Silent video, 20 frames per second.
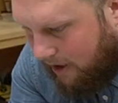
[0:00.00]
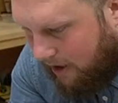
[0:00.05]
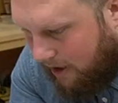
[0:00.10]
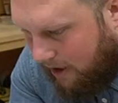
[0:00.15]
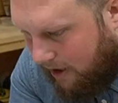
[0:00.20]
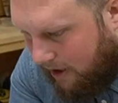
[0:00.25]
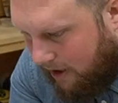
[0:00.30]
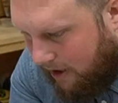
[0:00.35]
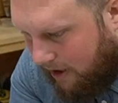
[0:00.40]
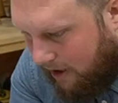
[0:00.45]
to
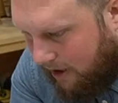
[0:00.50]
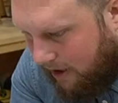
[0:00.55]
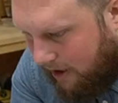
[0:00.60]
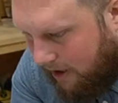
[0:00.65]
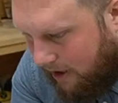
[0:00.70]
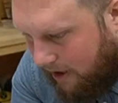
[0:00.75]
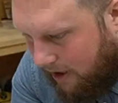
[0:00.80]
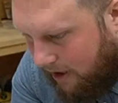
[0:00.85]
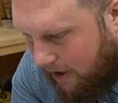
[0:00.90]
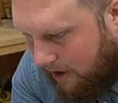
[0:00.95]
mention a few.
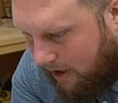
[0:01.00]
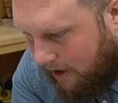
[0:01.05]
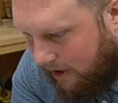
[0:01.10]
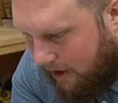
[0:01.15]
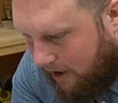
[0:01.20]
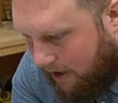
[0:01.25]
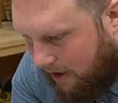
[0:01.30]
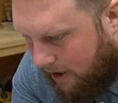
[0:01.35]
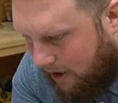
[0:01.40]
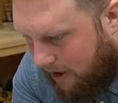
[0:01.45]
Yeah,
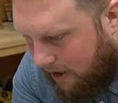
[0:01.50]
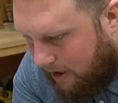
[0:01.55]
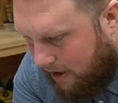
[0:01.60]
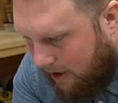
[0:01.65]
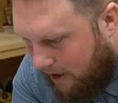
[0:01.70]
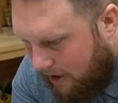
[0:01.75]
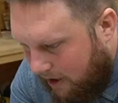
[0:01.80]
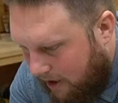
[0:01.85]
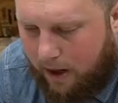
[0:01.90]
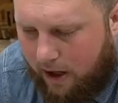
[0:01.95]
yeah, yeah,
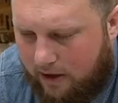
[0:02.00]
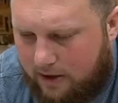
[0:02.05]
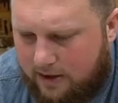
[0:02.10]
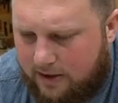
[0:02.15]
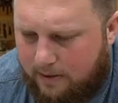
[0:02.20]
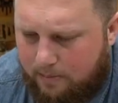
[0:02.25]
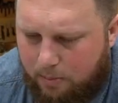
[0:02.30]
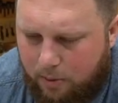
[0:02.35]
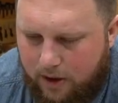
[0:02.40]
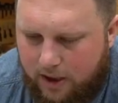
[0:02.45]
yeah. Barge
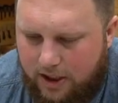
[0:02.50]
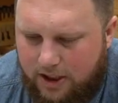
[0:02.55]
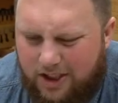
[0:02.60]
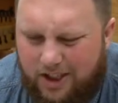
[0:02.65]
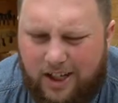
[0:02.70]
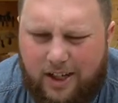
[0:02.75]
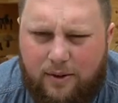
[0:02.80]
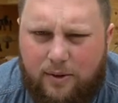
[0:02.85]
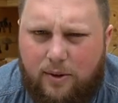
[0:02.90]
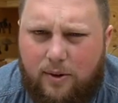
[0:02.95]
is a pretty
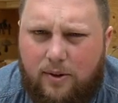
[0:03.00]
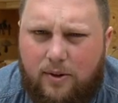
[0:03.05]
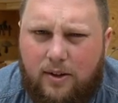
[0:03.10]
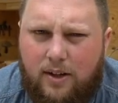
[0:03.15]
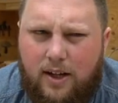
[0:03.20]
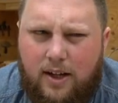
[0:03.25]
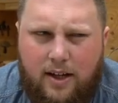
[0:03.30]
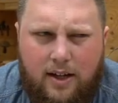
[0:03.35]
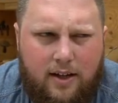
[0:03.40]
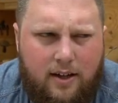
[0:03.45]

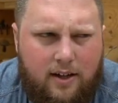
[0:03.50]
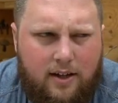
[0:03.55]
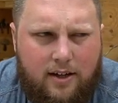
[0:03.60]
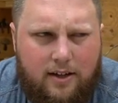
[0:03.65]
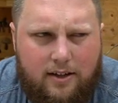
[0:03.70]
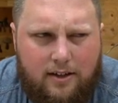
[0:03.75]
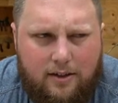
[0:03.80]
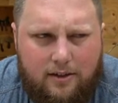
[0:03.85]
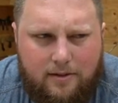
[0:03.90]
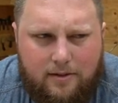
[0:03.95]
general,
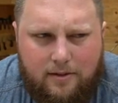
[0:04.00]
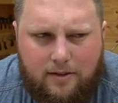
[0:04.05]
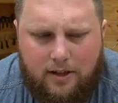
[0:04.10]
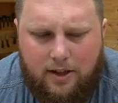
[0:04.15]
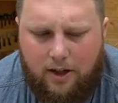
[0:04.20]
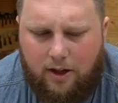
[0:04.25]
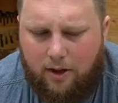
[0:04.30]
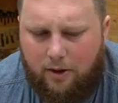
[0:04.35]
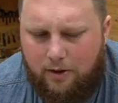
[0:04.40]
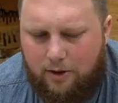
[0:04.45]

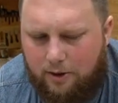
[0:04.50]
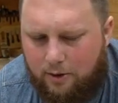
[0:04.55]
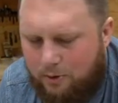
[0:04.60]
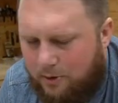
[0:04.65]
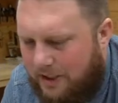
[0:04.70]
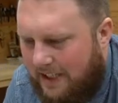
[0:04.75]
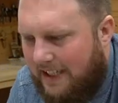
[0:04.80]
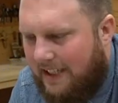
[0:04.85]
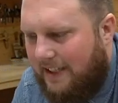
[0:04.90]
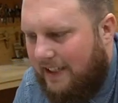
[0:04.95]
you know,
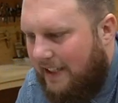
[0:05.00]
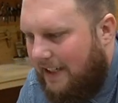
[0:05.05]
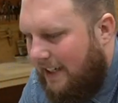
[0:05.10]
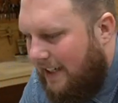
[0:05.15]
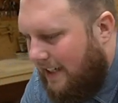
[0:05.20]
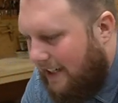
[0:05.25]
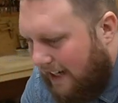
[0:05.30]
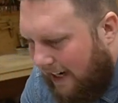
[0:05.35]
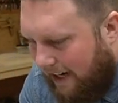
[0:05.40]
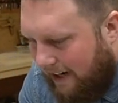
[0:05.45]

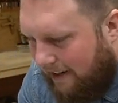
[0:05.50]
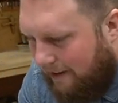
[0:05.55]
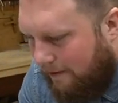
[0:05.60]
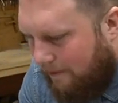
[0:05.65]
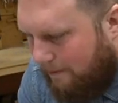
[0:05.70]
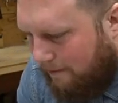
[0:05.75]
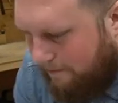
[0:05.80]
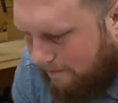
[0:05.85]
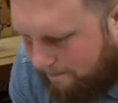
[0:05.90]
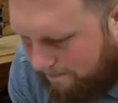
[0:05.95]
utility kind
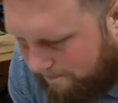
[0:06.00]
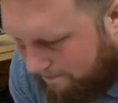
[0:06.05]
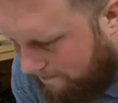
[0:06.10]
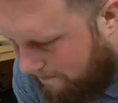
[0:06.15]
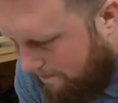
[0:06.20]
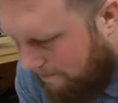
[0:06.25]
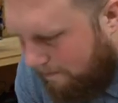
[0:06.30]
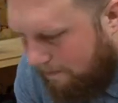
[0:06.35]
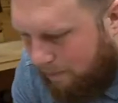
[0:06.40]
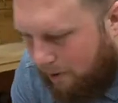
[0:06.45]
of
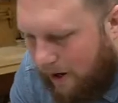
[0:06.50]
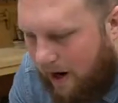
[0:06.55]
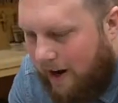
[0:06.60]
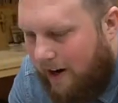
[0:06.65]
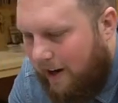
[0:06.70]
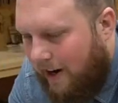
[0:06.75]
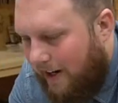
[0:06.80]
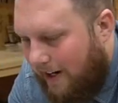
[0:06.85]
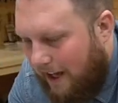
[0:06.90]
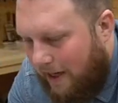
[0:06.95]

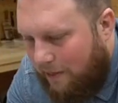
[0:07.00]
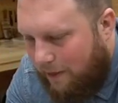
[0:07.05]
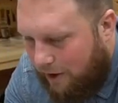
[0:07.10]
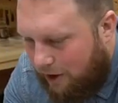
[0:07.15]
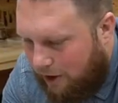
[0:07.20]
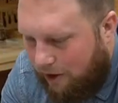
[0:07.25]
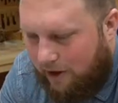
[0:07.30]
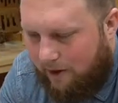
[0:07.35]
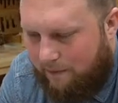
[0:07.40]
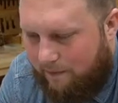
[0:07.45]
product. I
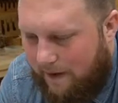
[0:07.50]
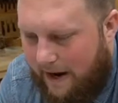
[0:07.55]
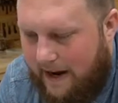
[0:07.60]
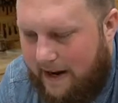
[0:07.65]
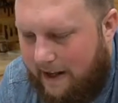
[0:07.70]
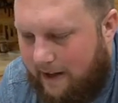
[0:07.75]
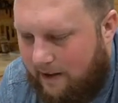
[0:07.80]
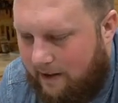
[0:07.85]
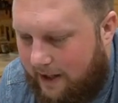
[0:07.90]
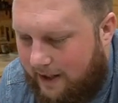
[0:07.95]
think you could
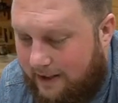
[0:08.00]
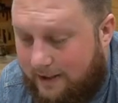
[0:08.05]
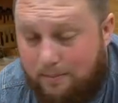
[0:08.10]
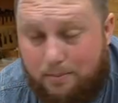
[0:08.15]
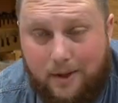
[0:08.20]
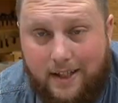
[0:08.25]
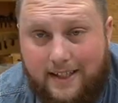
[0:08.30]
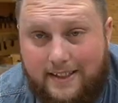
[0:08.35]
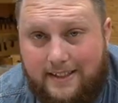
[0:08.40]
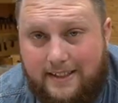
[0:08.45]
find it in lots of
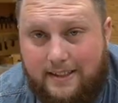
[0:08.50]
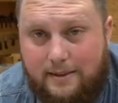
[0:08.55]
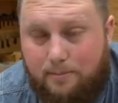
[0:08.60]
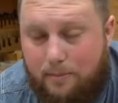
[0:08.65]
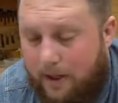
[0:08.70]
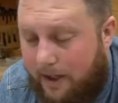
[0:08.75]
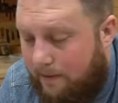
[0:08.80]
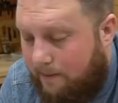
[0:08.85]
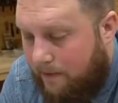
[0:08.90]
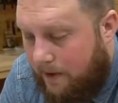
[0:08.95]
places,
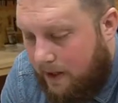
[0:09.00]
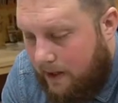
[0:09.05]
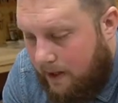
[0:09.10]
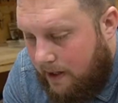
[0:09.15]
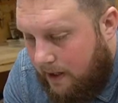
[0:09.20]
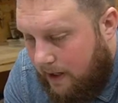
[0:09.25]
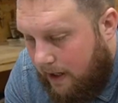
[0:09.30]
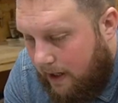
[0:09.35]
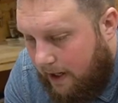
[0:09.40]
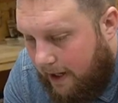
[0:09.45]
but
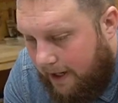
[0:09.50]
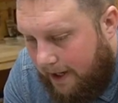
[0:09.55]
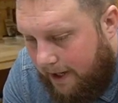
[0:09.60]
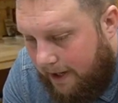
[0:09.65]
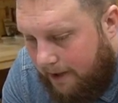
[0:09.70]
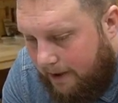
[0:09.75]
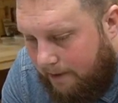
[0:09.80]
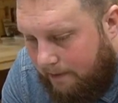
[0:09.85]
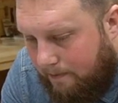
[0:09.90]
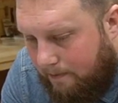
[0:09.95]

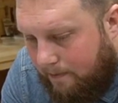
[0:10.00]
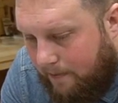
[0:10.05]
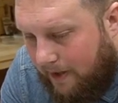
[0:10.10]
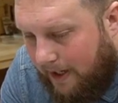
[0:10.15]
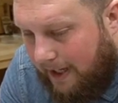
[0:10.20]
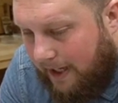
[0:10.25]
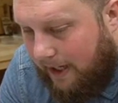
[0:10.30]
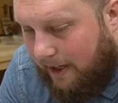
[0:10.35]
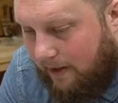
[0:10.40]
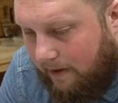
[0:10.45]
um,
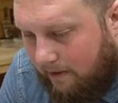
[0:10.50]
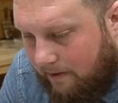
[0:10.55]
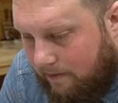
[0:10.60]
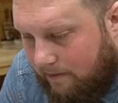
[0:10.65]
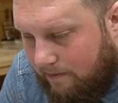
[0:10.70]
again,